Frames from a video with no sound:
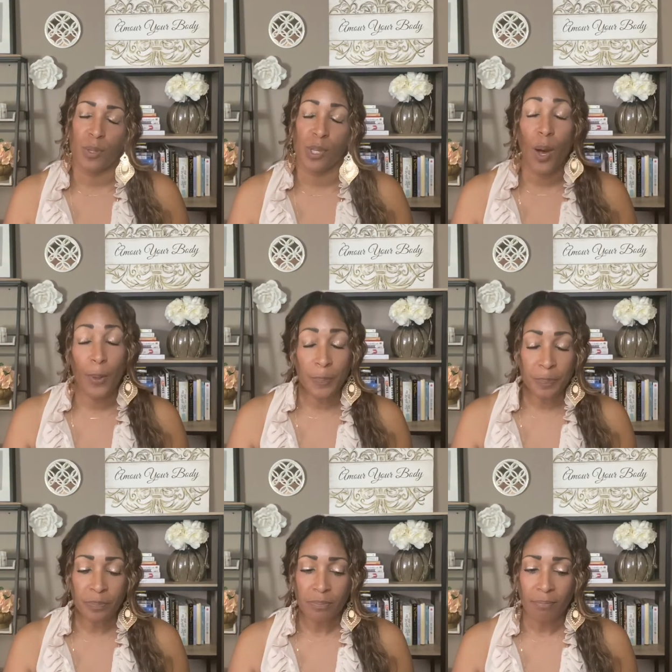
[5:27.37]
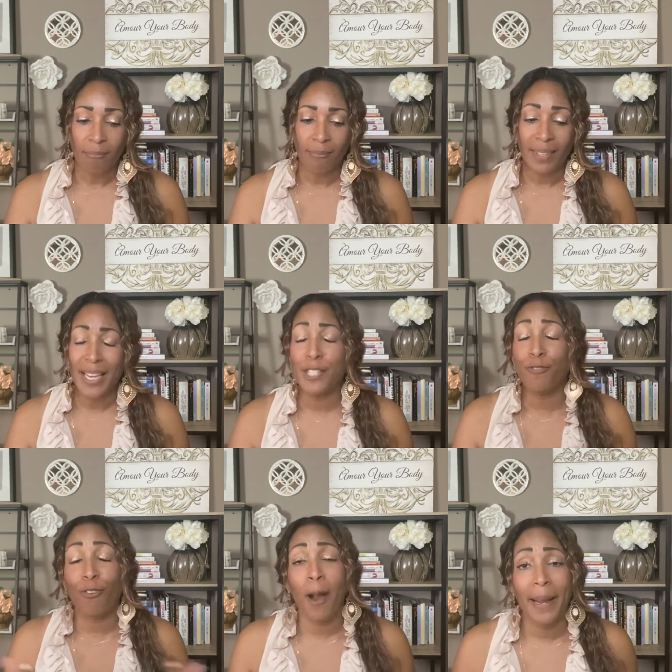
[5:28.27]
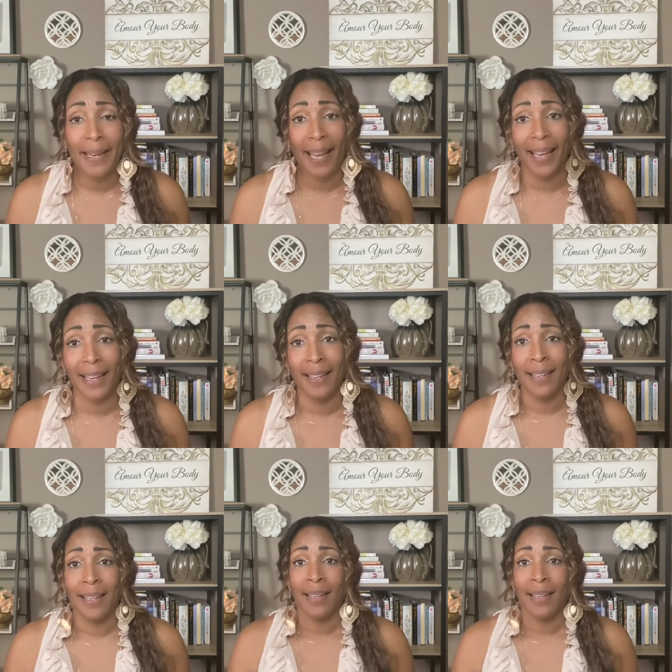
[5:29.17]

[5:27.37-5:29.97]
So it's Friday.